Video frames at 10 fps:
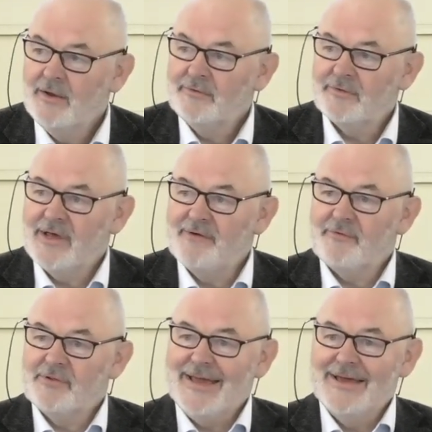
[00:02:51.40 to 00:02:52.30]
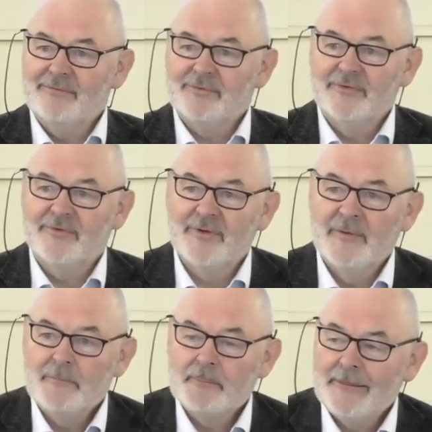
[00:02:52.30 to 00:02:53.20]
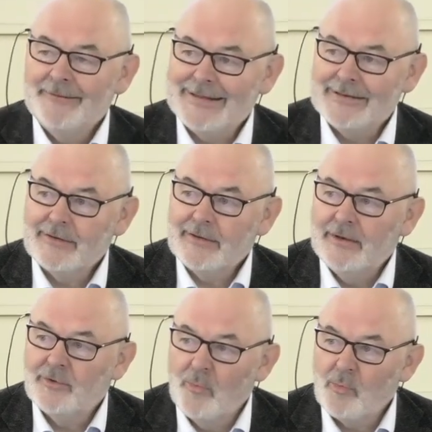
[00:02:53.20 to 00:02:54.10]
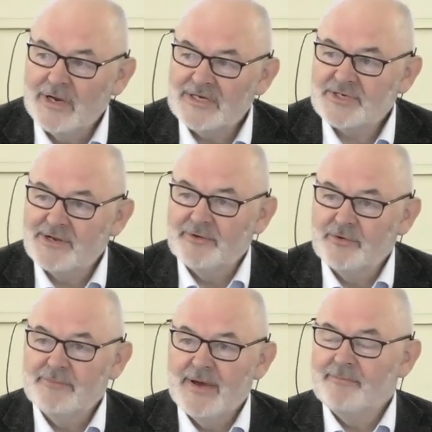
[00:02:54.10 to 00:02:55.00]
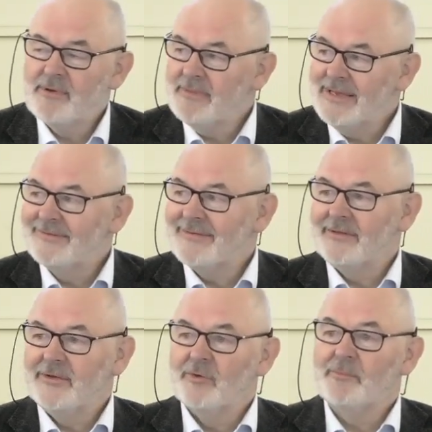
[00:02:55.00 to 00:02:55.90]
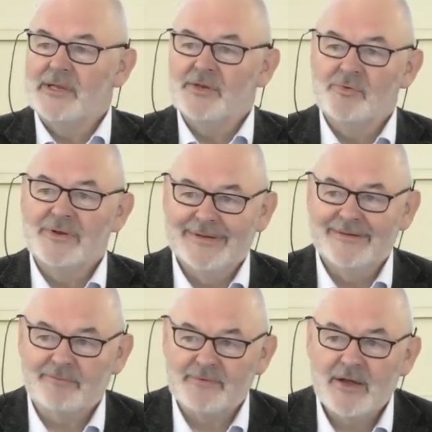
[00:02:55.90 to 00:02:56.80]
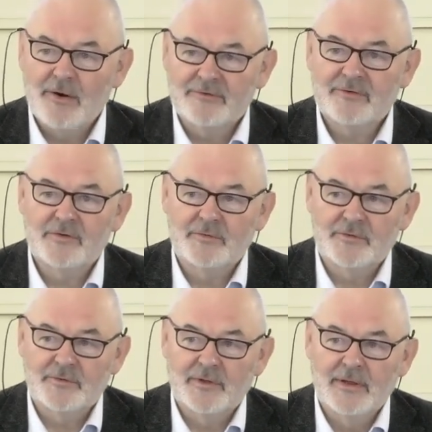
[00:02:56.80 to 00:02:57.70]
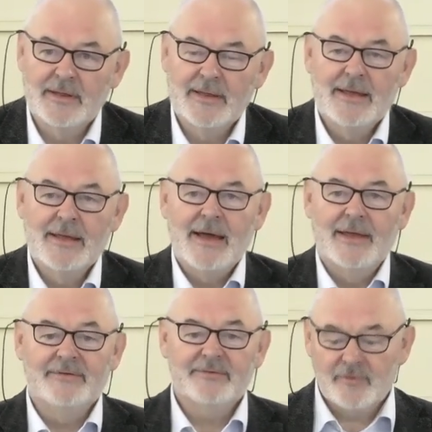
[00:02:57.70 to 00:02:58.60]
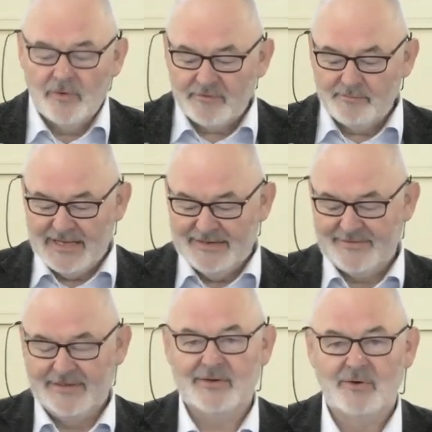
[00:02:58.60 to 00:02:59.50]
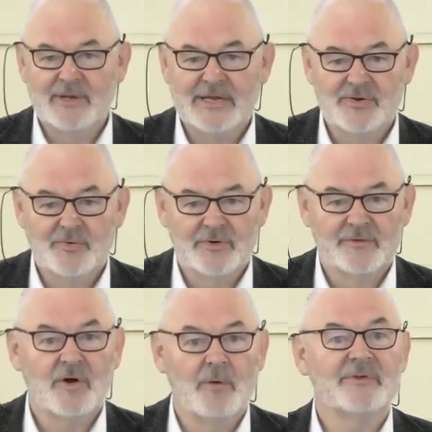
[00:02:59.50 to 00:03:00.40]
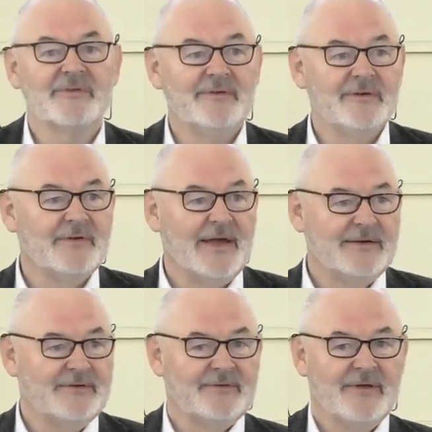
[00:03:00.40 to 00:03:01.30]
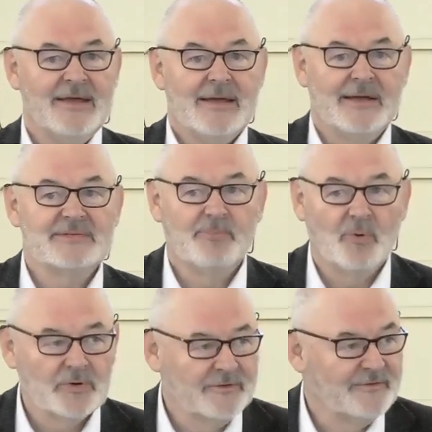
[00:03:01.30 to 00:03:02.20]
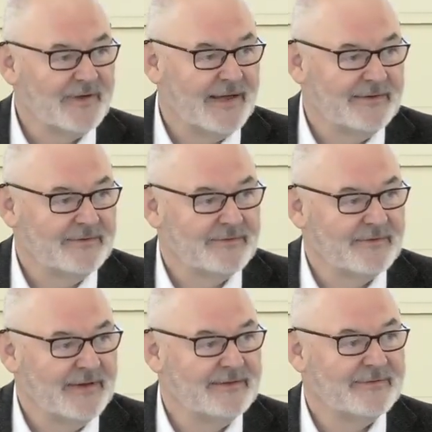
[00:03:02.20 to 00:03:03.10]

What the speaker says: So therefore, the entrance, the incorporation of a new member means that the European Union is reconstituted. And this, of course, means that the European Union's composition changes, its borders changes, its